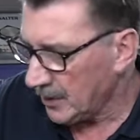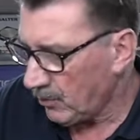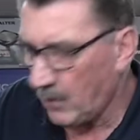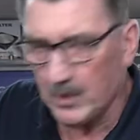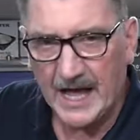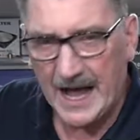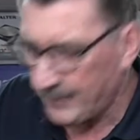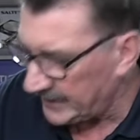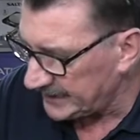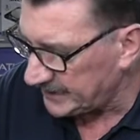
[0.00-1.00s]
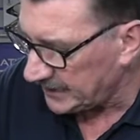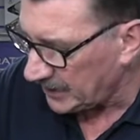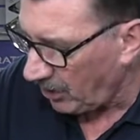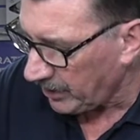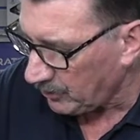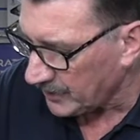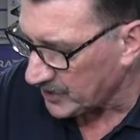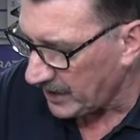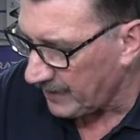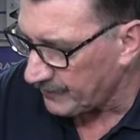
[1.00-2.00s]
what will happen is that the oil will
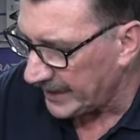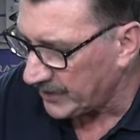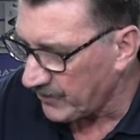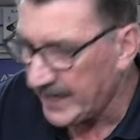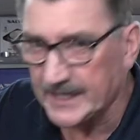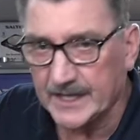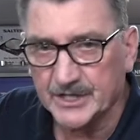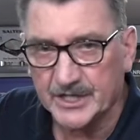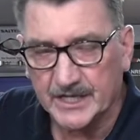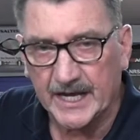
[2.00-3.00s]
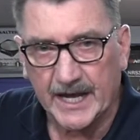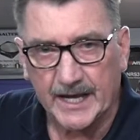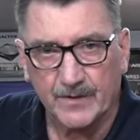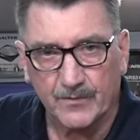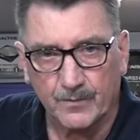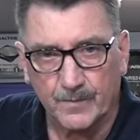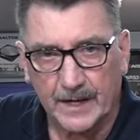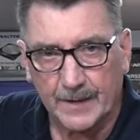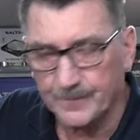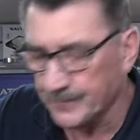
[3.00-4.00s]
start migrating as you take in
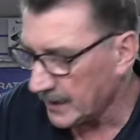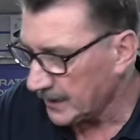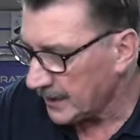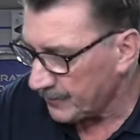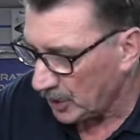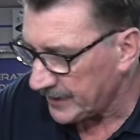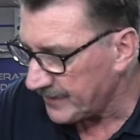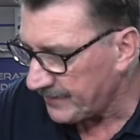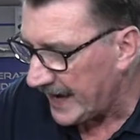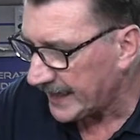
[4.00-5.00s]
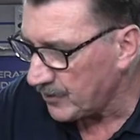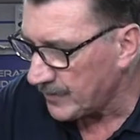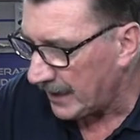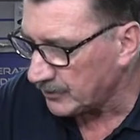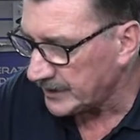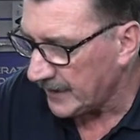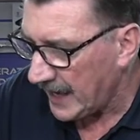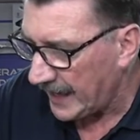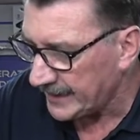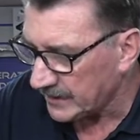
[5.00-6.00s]
the pulling the vacuum out,
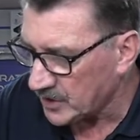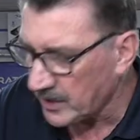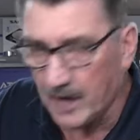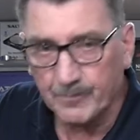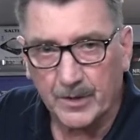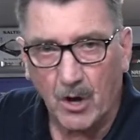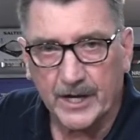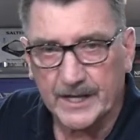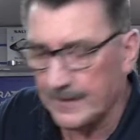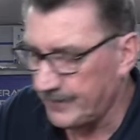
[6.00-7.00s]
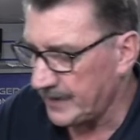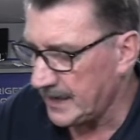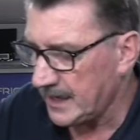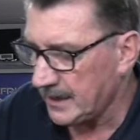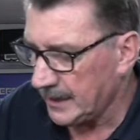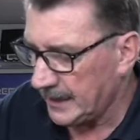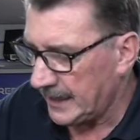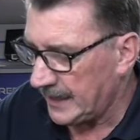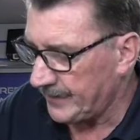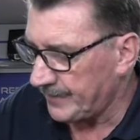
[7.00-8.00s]
and it'll start blocking up the
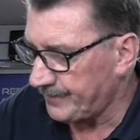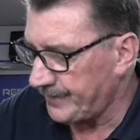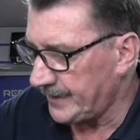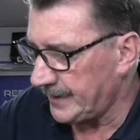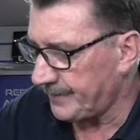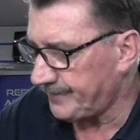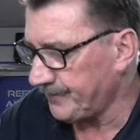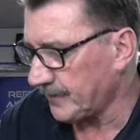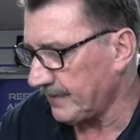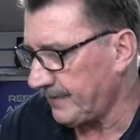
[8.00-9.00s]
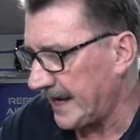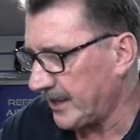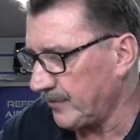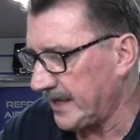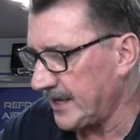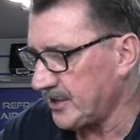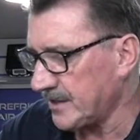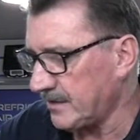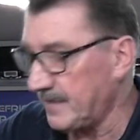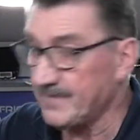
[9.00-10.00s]
vacuum
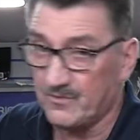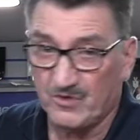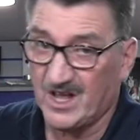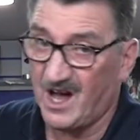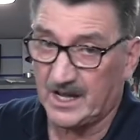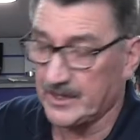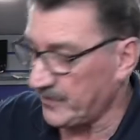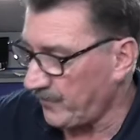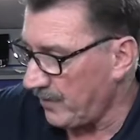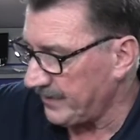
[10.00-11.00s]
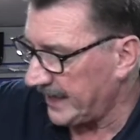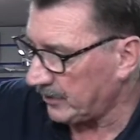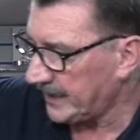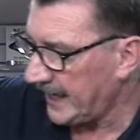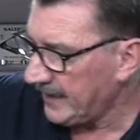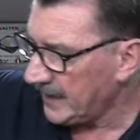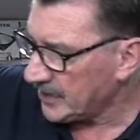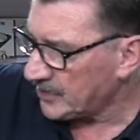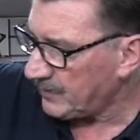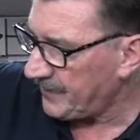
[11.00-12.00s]
gauges, regardless of what make, okay?
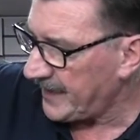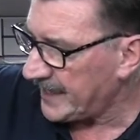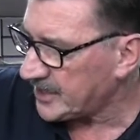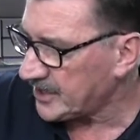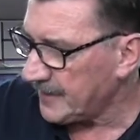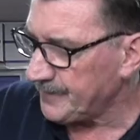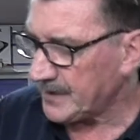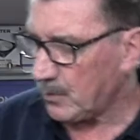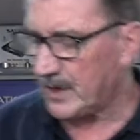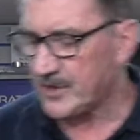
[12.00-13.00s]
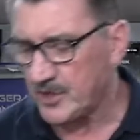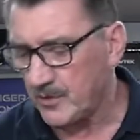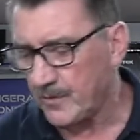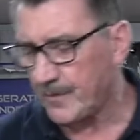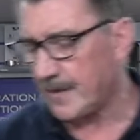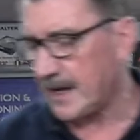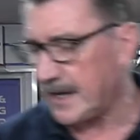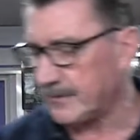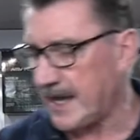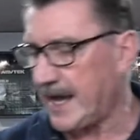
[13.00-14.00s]
So with this, once you've
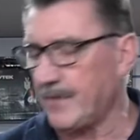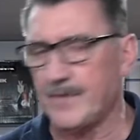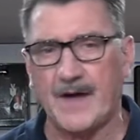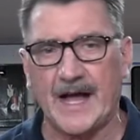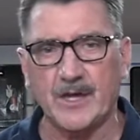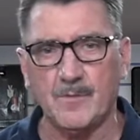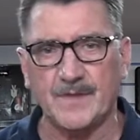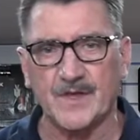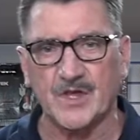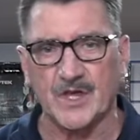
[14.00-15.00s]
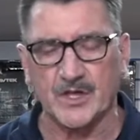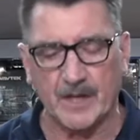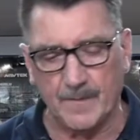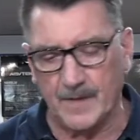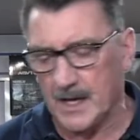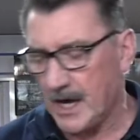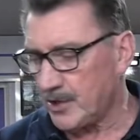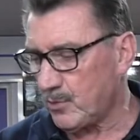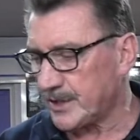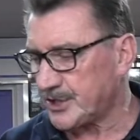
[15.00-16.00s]
held the vacuum in the system and
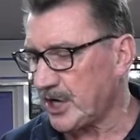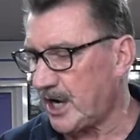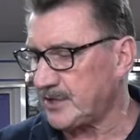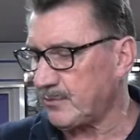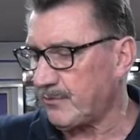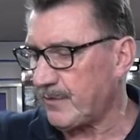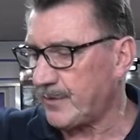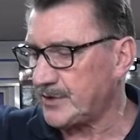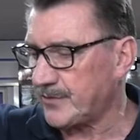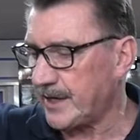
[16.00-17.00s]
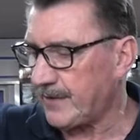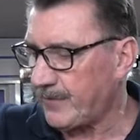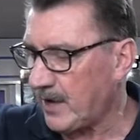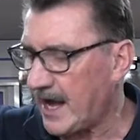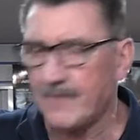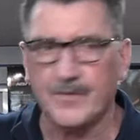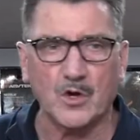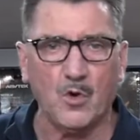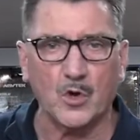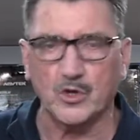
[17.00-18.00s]
you want to charge it with refrigerant, if you have the
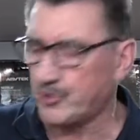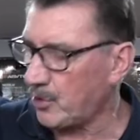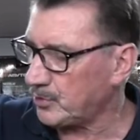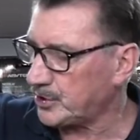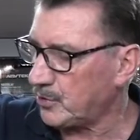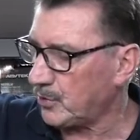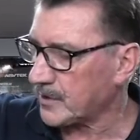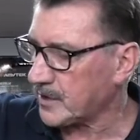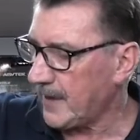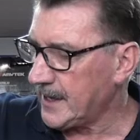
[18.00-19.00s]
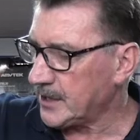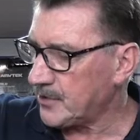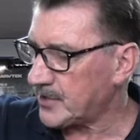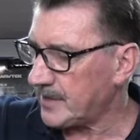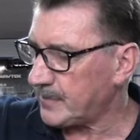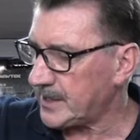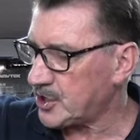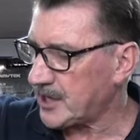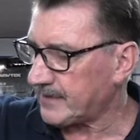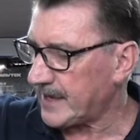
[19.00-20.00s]
core control tools, you simply
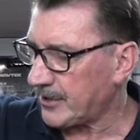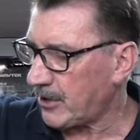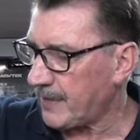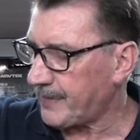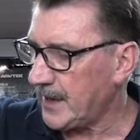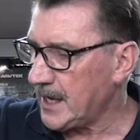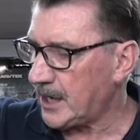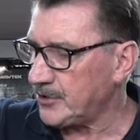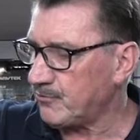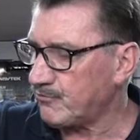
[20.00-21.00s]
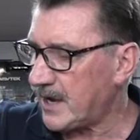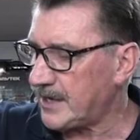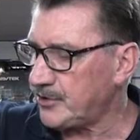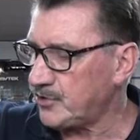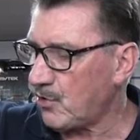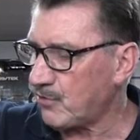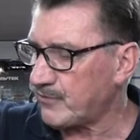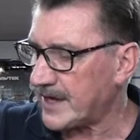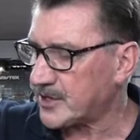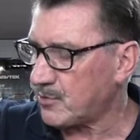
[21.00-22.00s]
shut that off and you run no
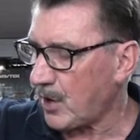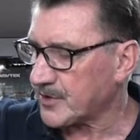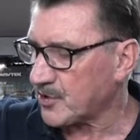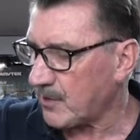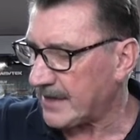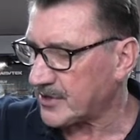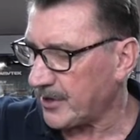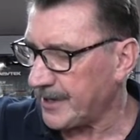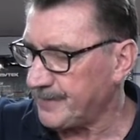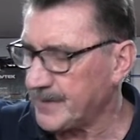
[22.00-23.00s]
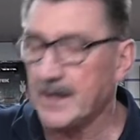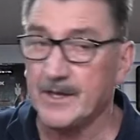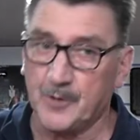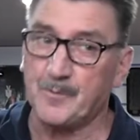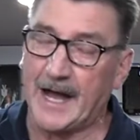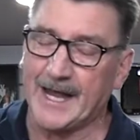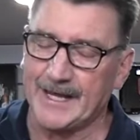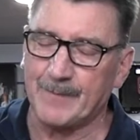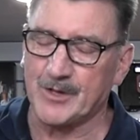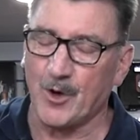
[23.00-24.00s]
risk whatsoever. Sorry, you back
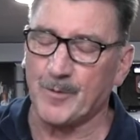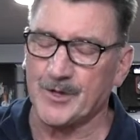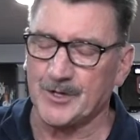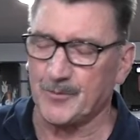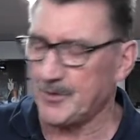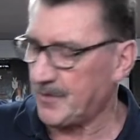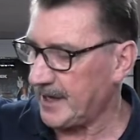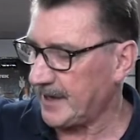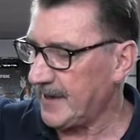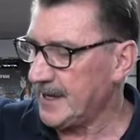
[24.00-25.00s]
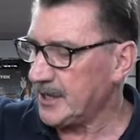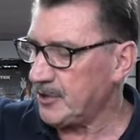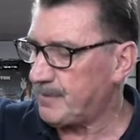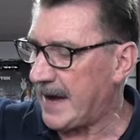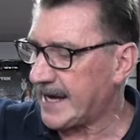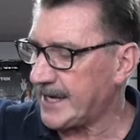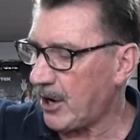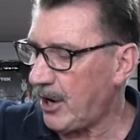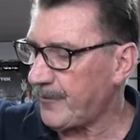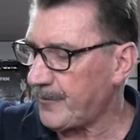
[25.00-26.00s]
it up. It's opposite to what you think. You back it
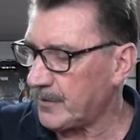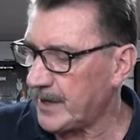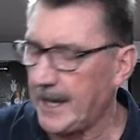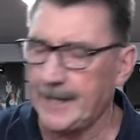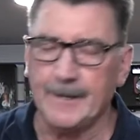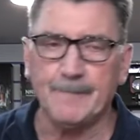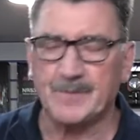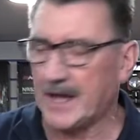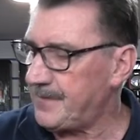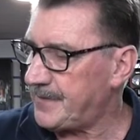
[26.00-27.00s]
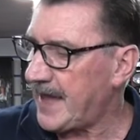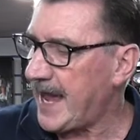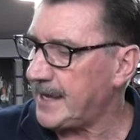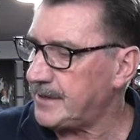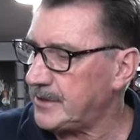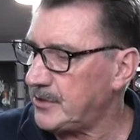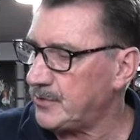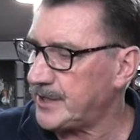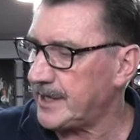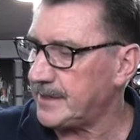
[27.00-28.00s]
off, okay? And then you
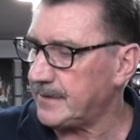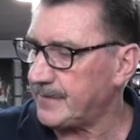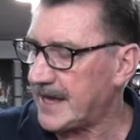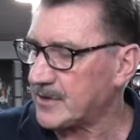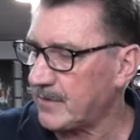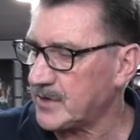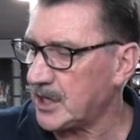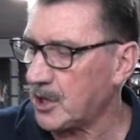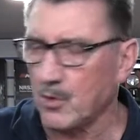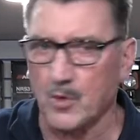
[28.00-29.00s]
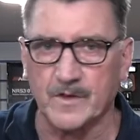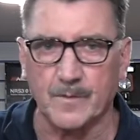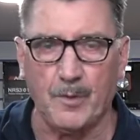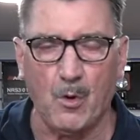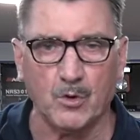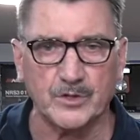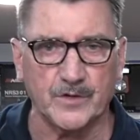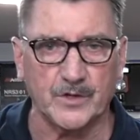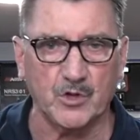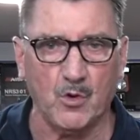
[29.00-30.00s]
can, that's obviously close the port
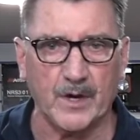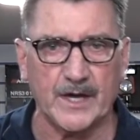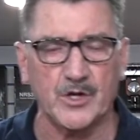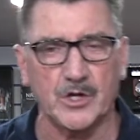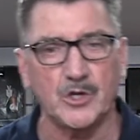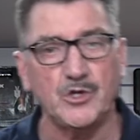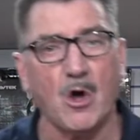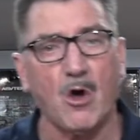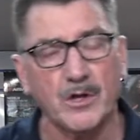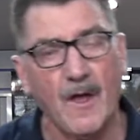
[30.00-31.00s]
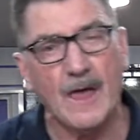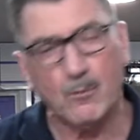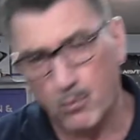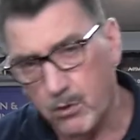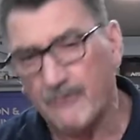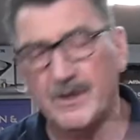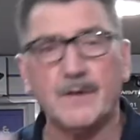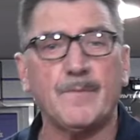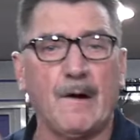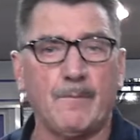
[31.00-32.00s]
to the tow gauge, so you're not worried
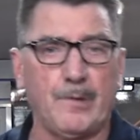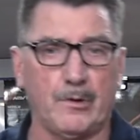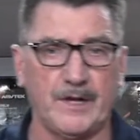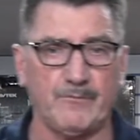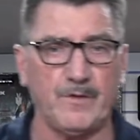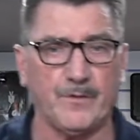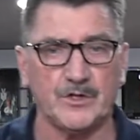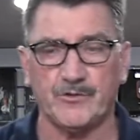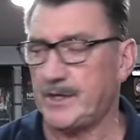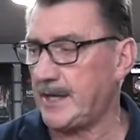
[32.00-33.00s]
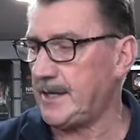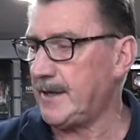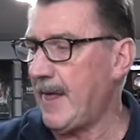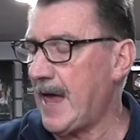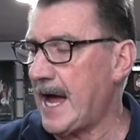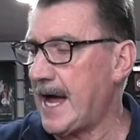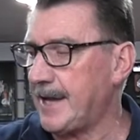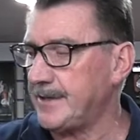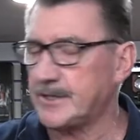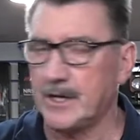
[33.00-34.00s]
about putting refrigerant in
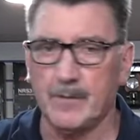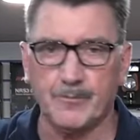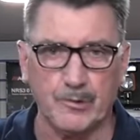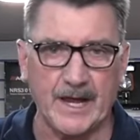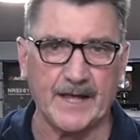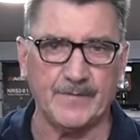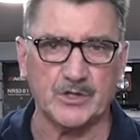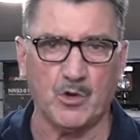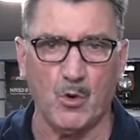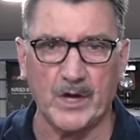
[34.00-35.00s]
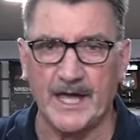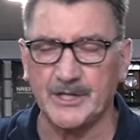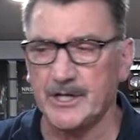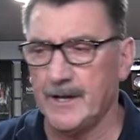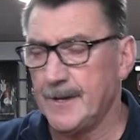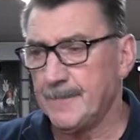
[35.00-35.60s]
and breaking the tow gauge.